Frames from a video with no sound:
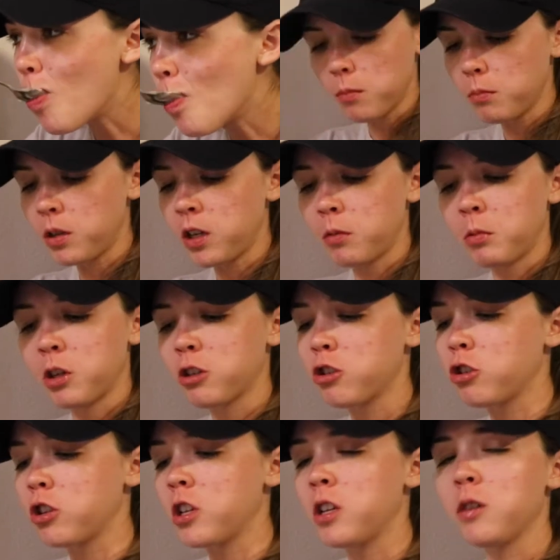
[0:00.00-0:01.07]
Peanut butter
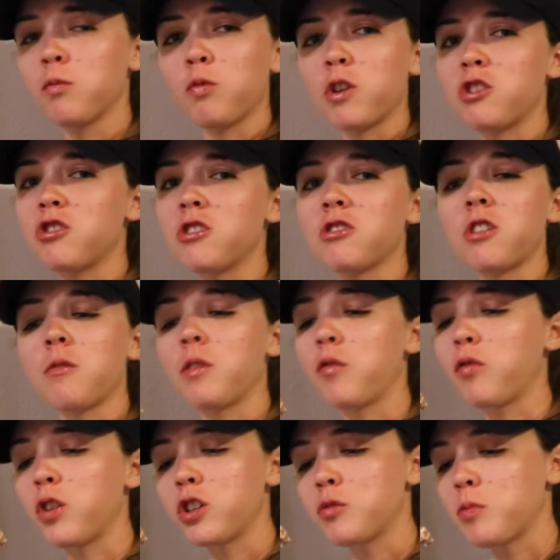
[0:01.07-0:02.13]
cookie, richness of the
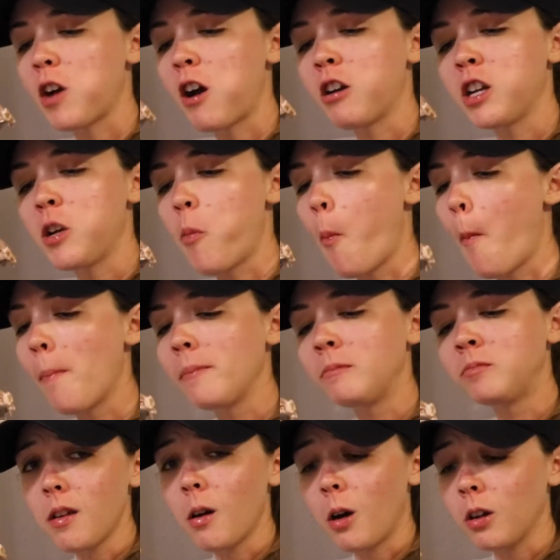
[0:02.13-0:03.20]
fudge brownie.
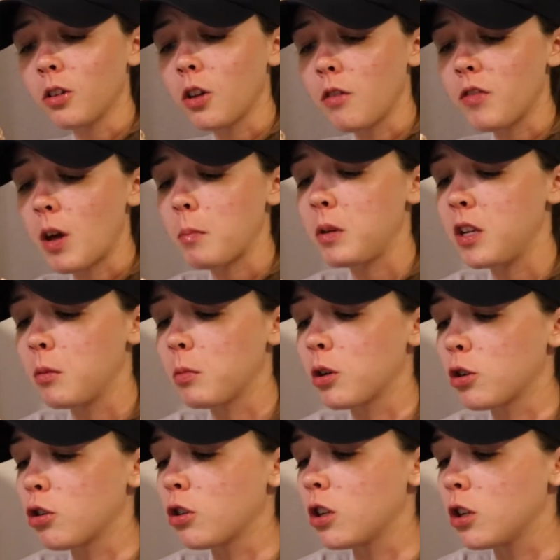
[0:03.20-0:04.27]
I love that peanut
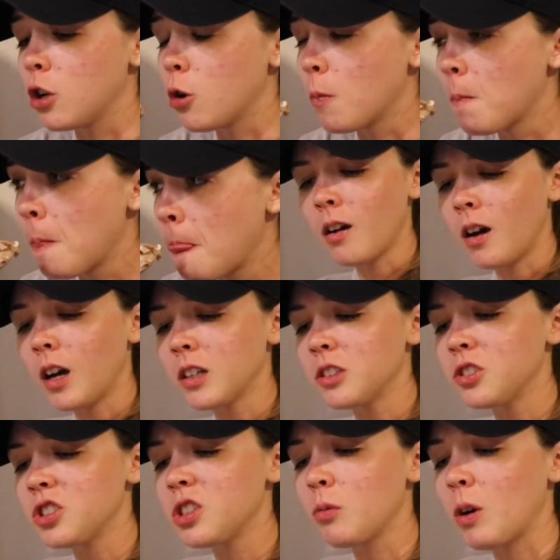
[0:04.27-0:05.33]
butter cookie dough. I
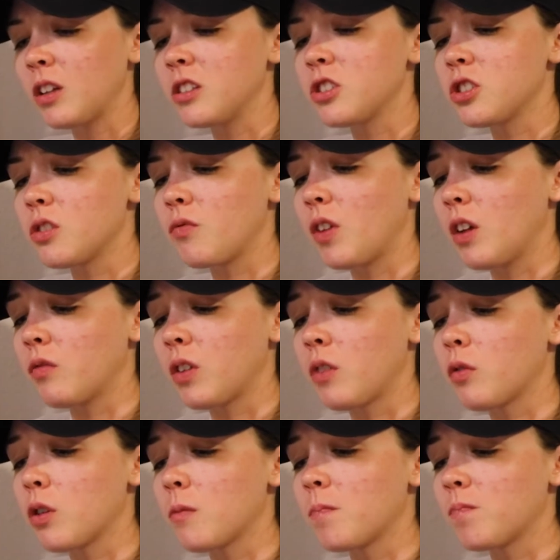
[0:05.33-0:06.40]
can see why this is a fan
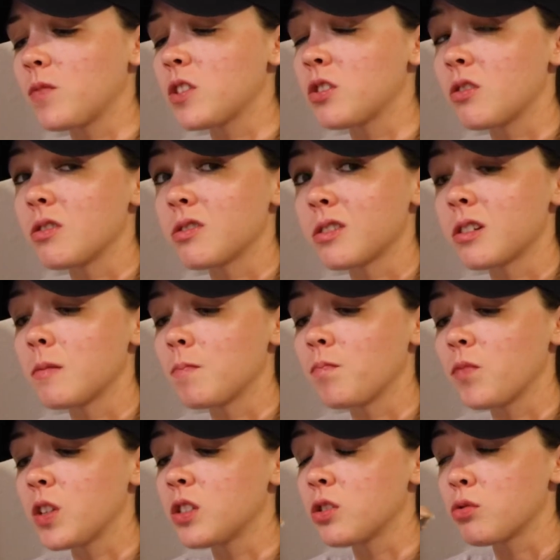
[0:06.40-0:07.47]
favorite. Seriously,
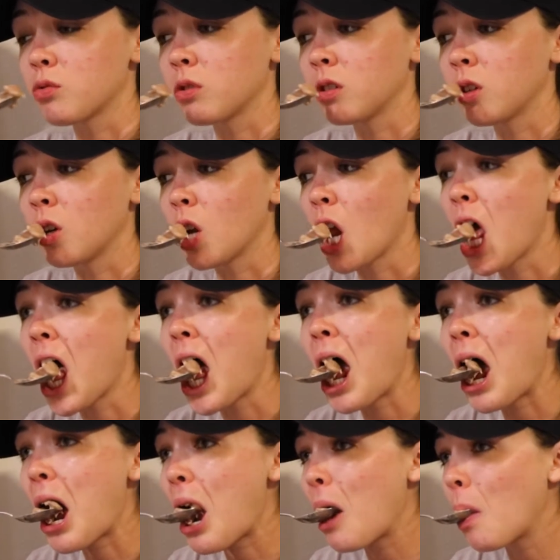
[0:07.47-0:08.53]
this is really good.
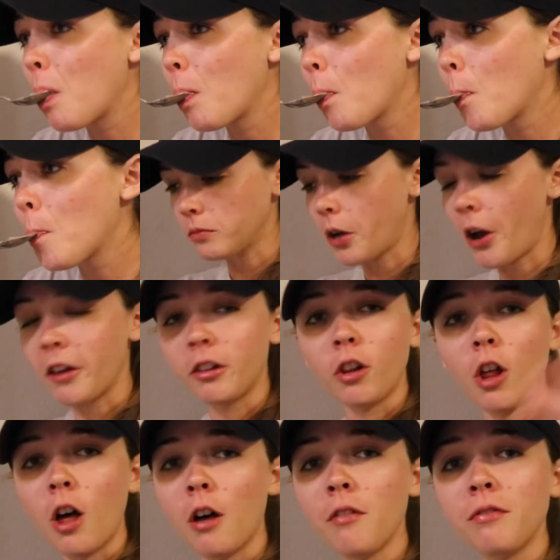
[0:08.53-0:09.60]
I
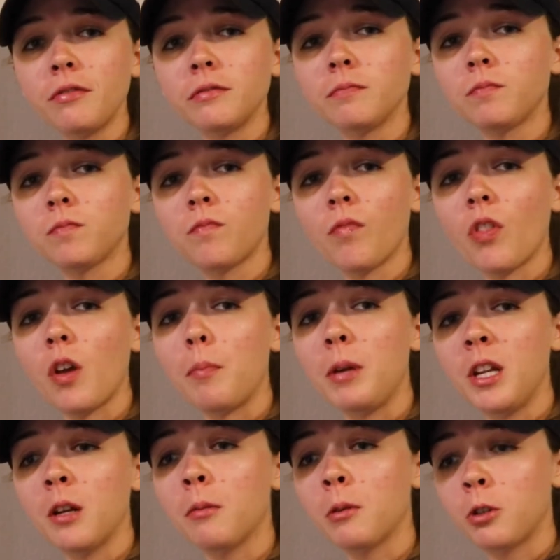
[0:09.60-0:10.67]
love the
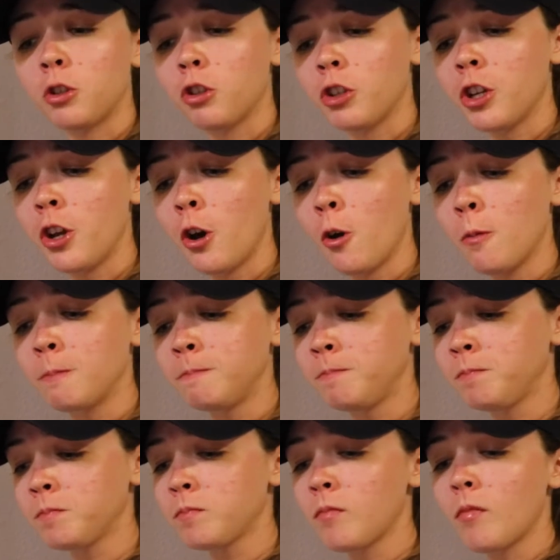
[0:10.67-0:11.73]
peanut butter cookie dough.
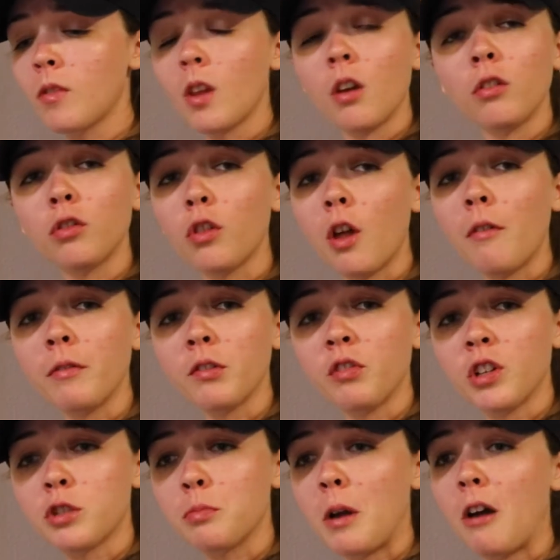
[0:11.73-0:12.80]
Love the
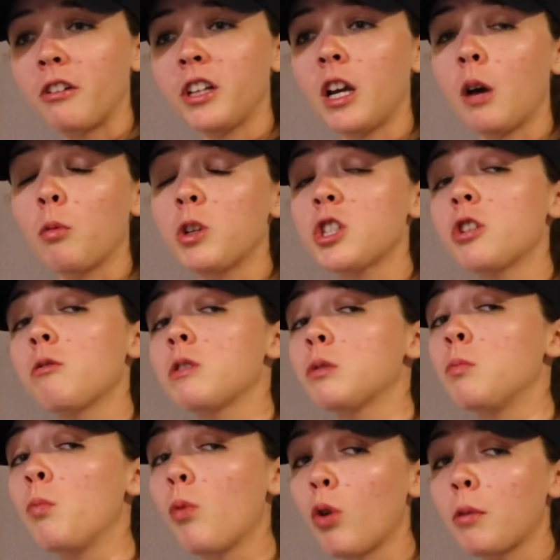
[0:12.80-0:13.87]
fudge brownie. I wish there was
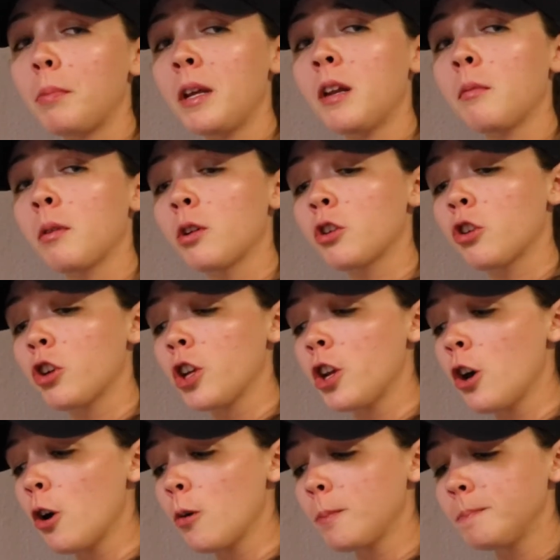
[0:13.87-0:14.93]
more peanut butter cookie
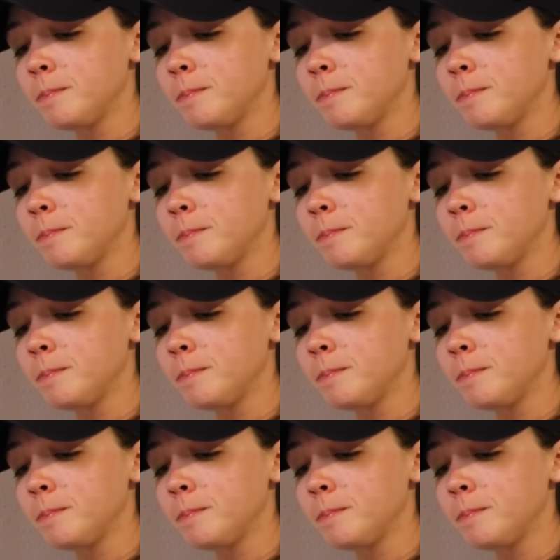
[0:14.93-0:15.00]
dough.